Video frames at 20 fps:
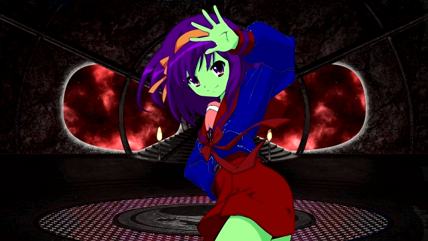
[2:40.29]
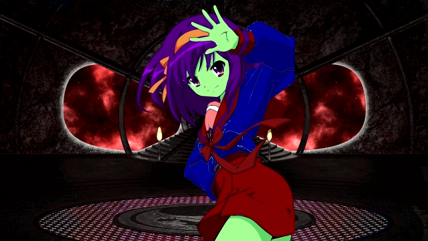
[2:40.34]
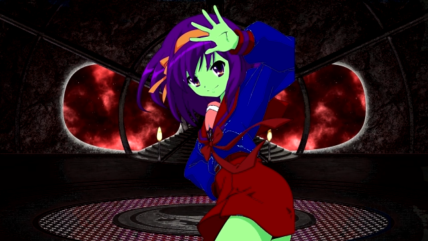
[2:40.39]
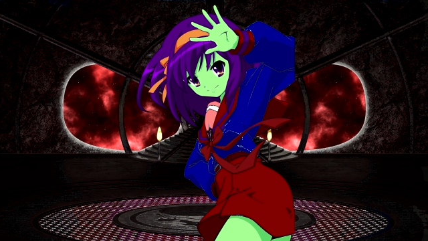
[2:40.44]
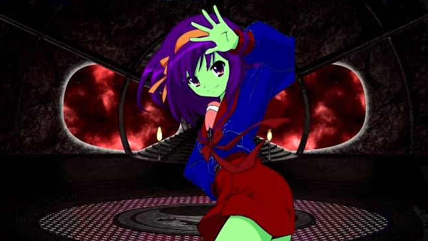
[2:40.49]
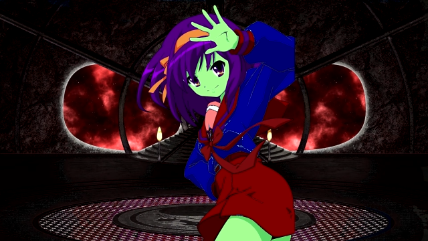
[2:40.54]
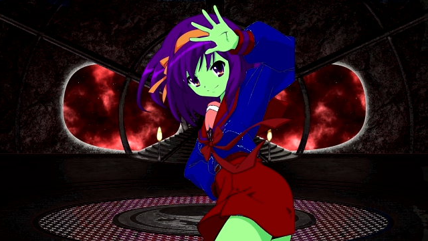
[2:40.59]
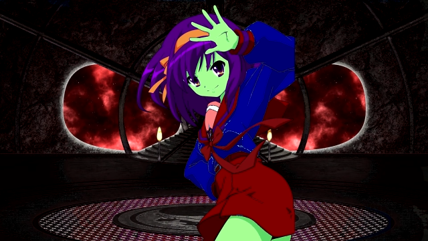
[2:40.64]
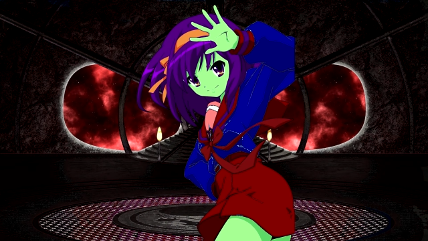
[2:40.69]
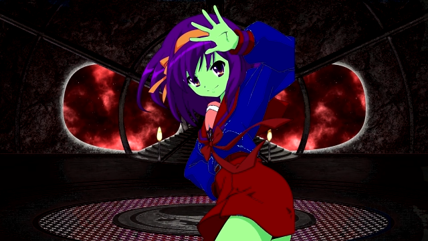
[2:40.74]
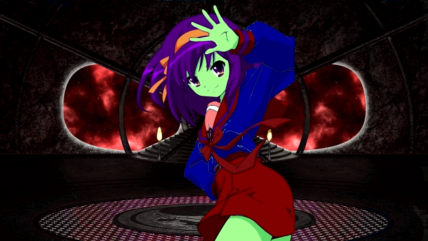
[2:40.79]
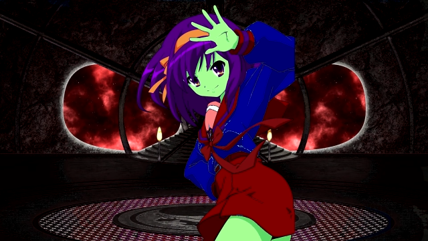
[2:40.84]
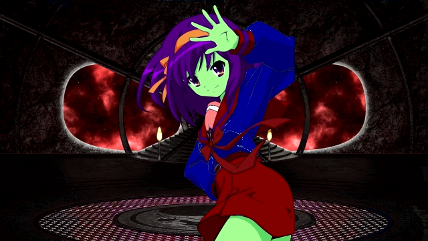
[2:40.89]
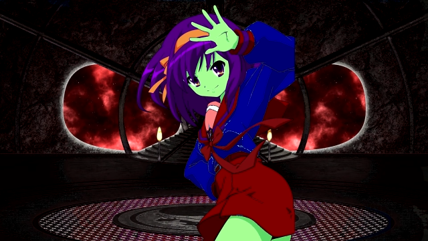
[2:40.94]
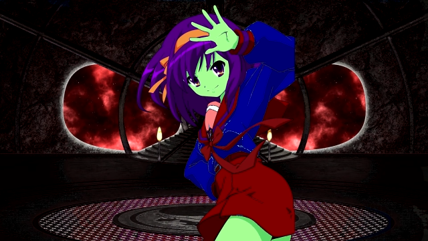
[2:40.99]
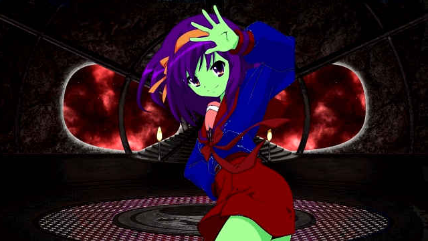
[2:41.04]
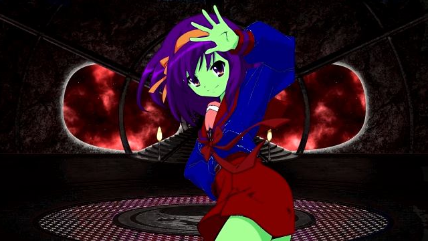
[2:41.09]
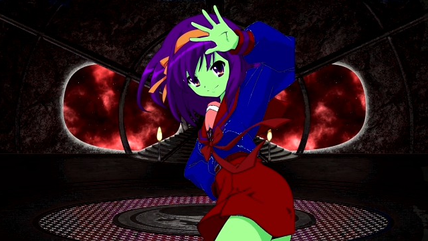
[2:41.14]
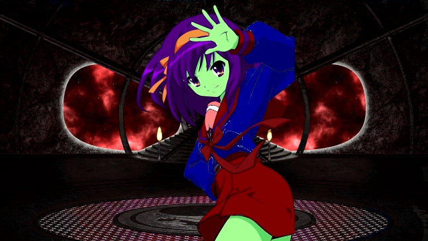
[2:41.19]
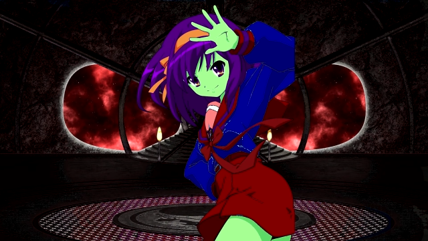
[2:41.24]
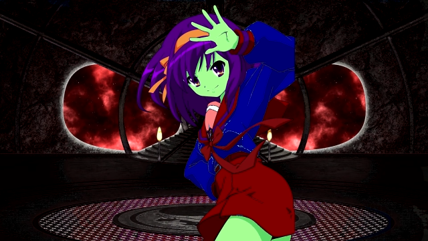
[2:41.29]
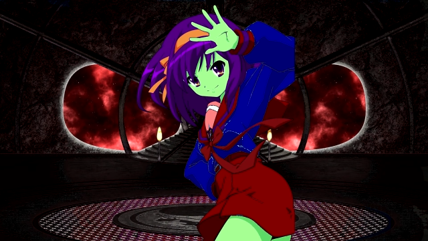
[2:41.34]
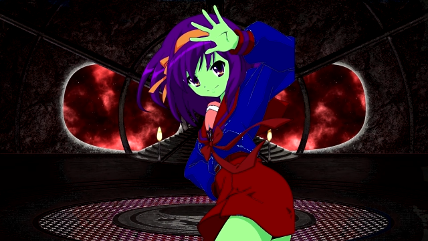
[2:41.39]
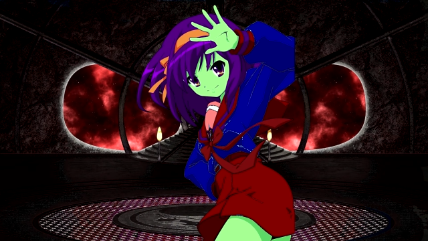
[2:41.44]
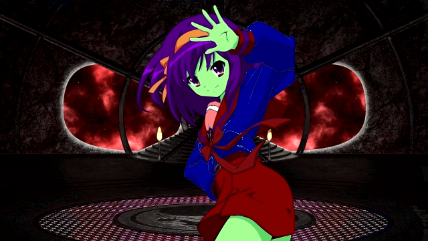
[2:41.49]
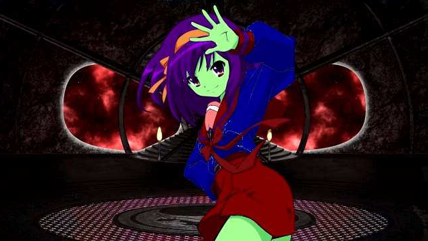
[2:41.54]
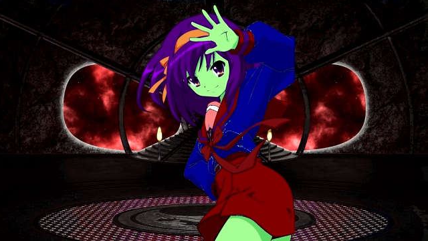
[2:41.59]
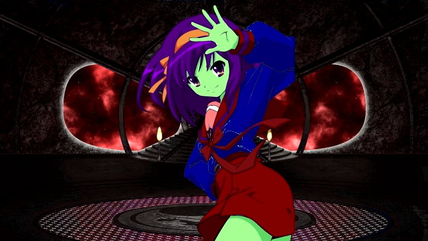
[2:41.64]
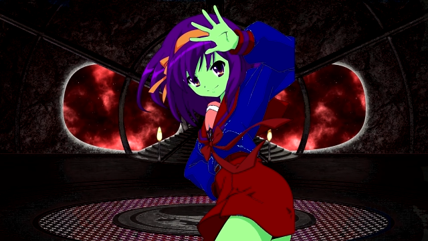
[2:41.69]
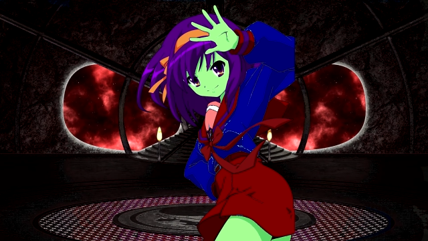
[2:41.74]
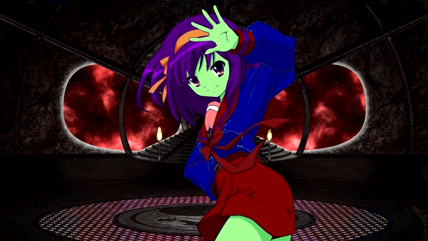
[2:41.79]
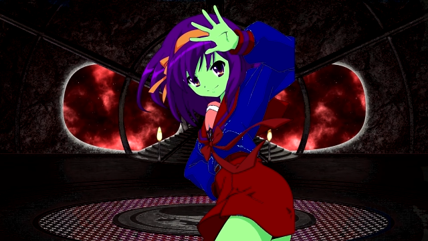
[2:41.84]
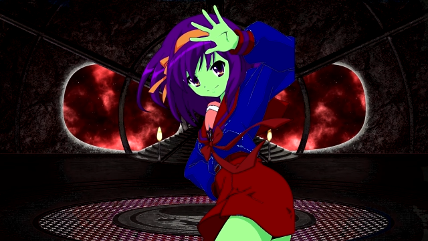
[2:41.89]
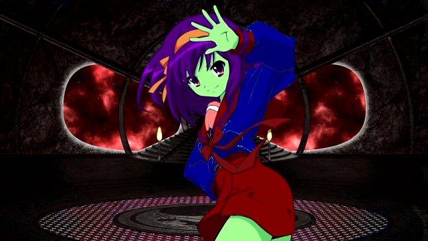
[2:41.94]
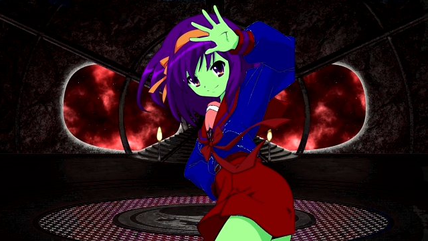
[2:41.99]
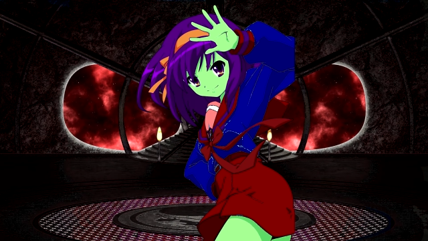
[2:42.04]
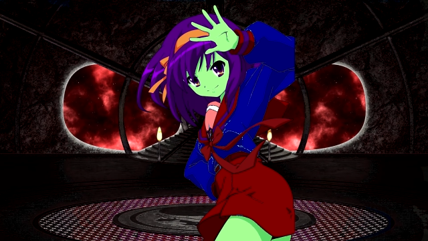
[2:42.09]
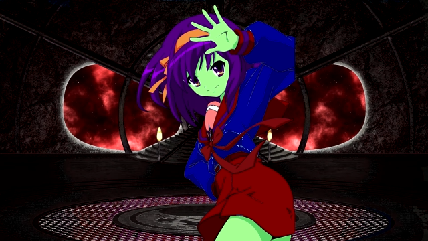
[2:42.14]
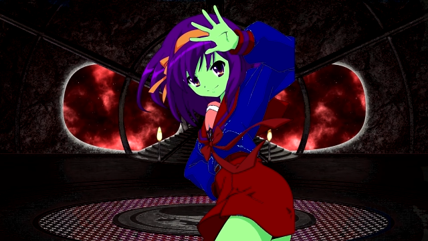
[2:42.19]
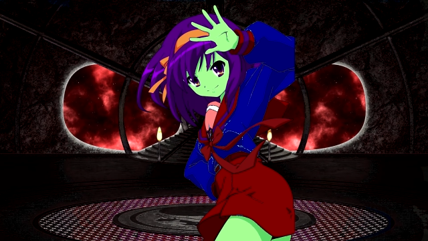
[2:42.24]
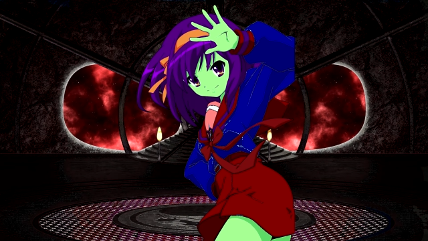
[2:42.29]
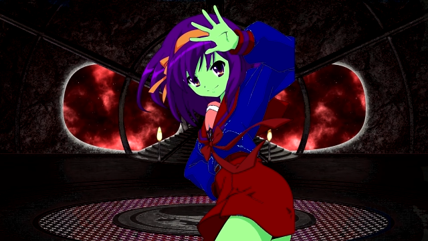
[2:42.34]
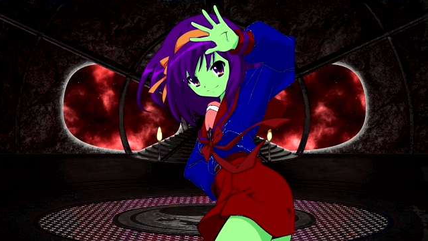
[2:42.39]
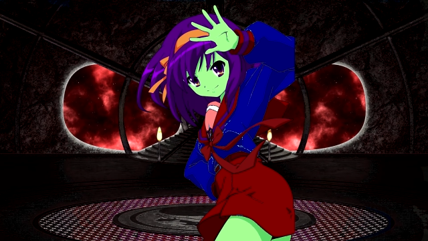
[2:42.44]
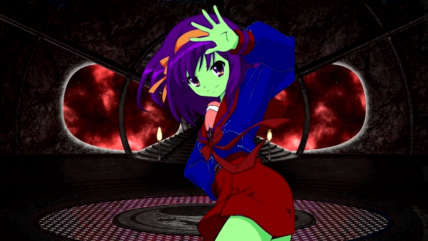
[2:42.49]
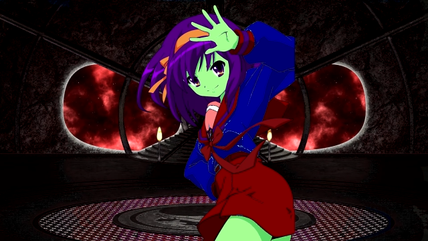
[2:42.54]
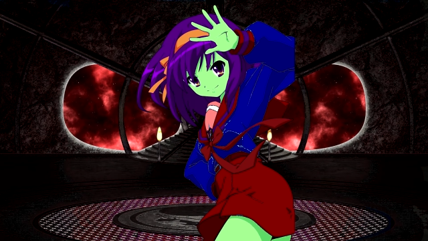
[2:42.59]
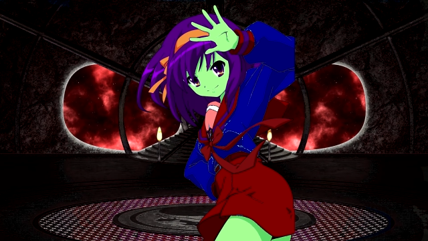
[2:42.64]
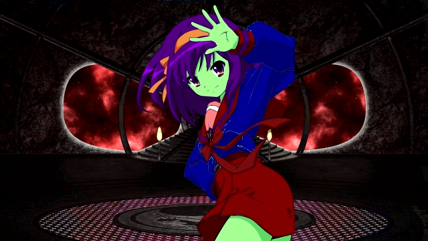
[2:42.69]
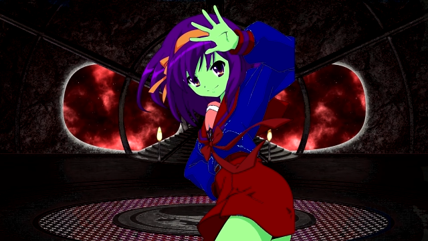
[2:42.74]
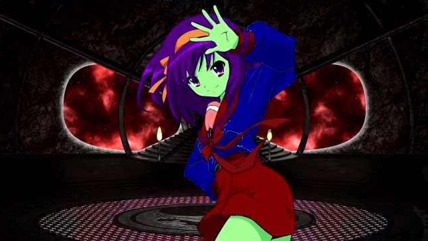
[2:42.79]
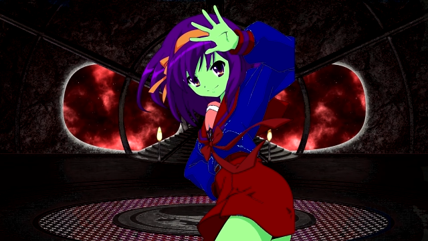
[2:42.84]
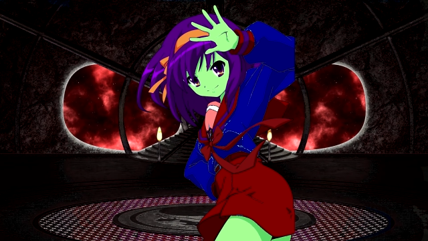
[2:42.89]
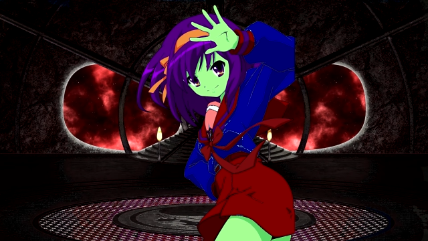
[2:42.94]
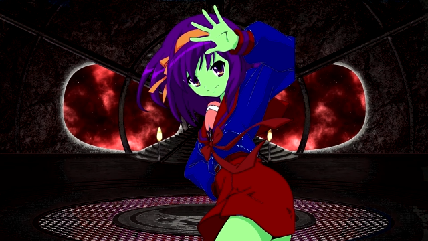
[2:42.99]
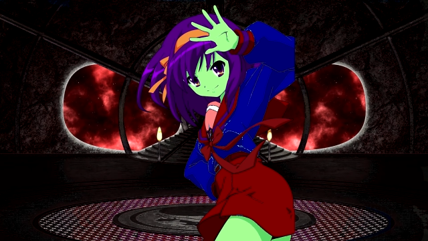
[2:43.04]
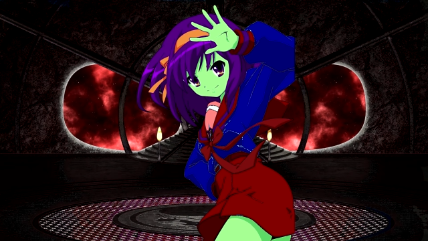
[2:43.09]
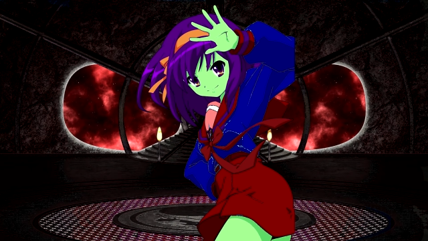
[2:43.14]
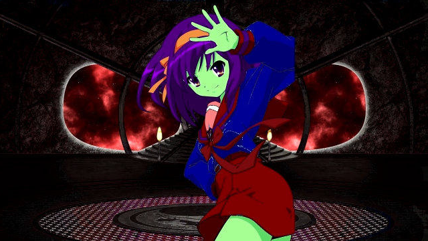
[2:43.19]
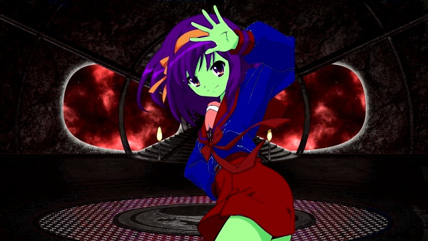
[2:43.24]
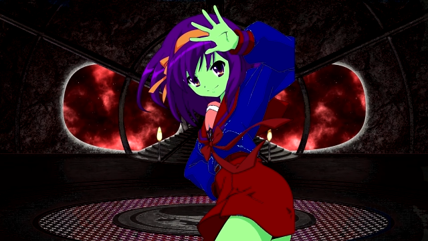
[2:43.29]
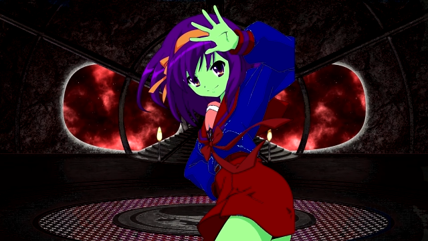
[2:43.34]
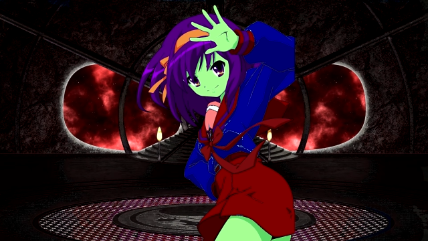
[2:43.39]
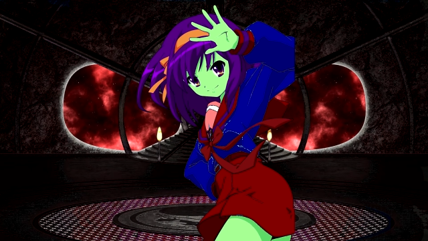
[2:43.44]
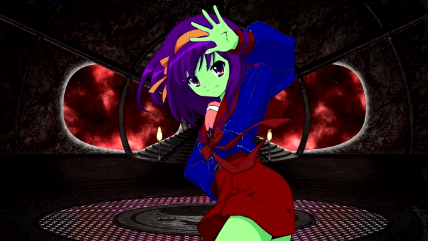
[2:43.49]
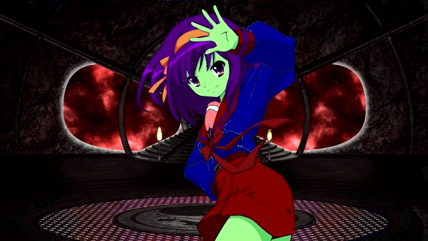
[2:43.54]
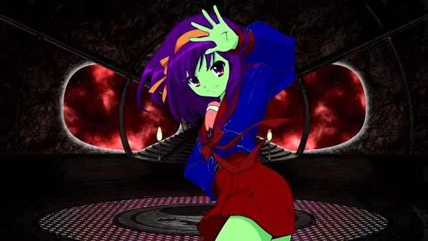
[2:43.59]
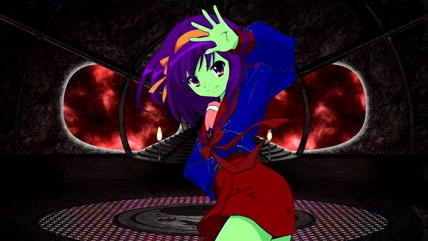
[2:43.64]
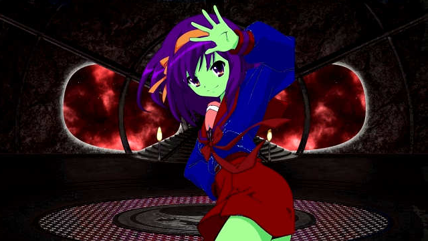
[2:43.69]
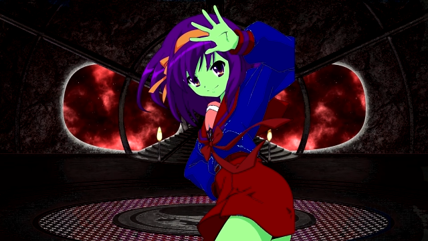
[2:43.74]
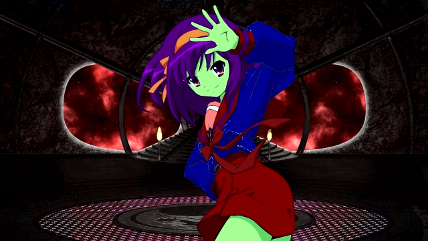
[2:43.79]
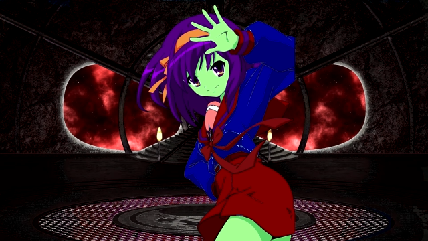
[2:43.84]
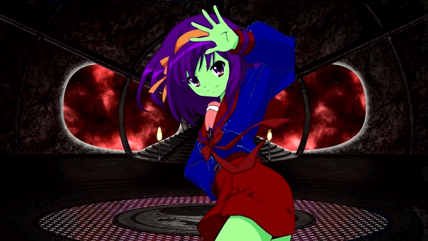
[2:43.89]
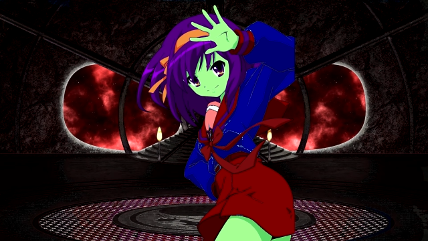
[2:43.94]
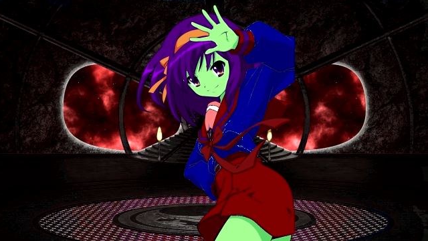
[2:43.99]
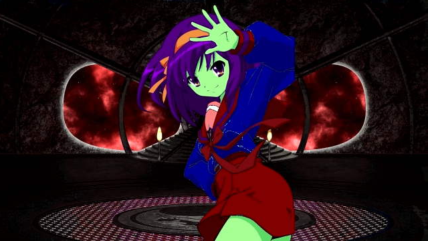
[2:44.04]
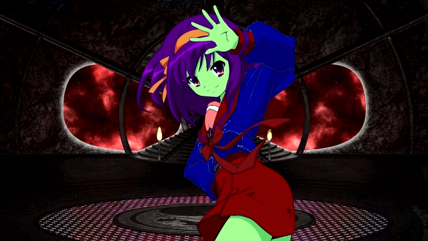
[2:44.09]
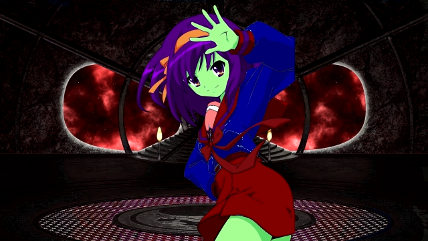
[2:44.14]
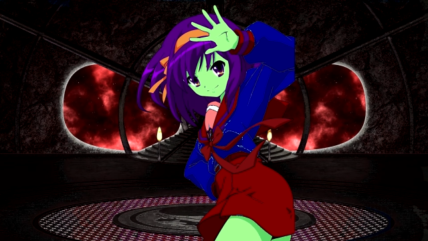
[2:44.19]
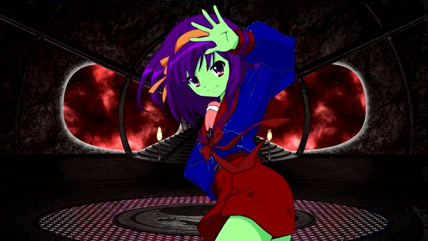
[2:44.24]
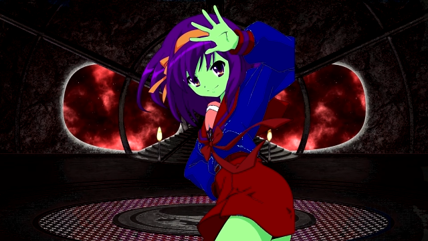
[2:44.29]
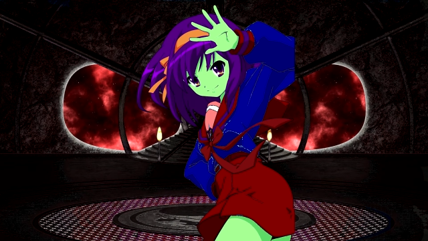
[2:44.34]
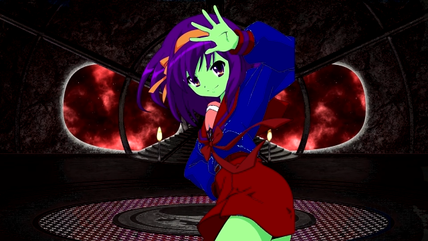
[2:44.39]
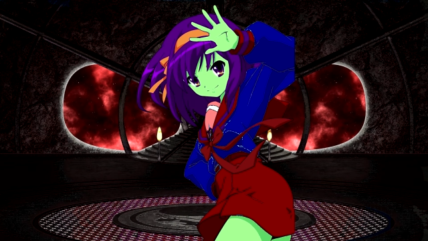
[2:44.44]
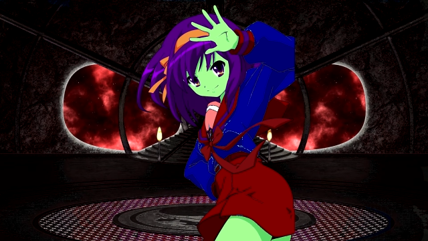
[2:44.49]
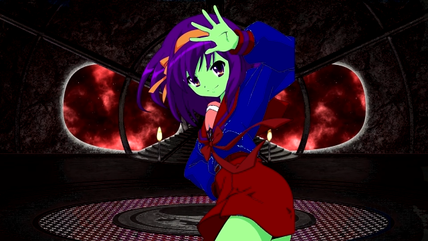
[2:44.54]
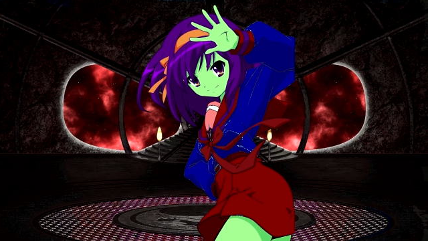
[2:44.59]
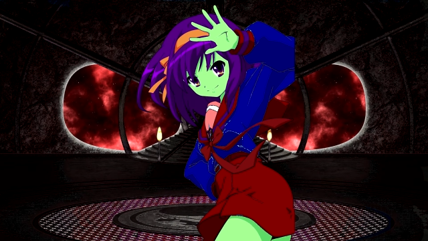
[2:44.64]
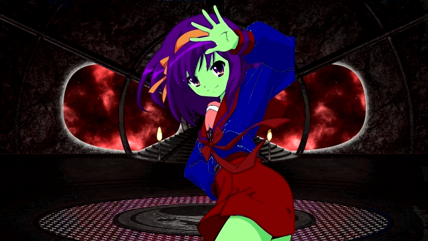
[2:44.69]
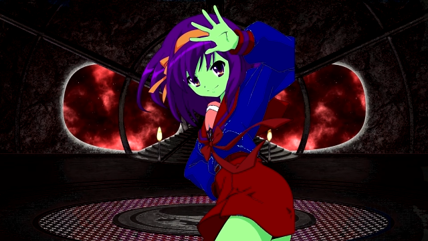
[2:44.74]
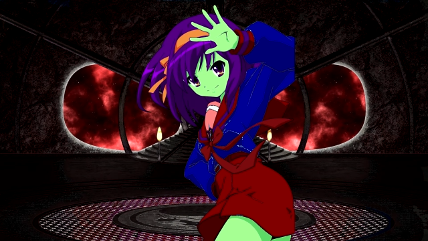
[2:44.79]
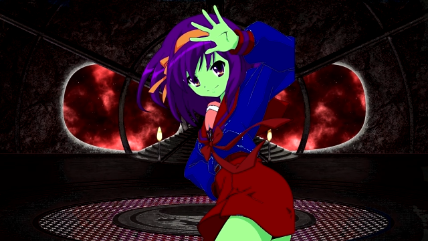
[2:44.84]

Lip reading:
Nobody's mouth can be seen.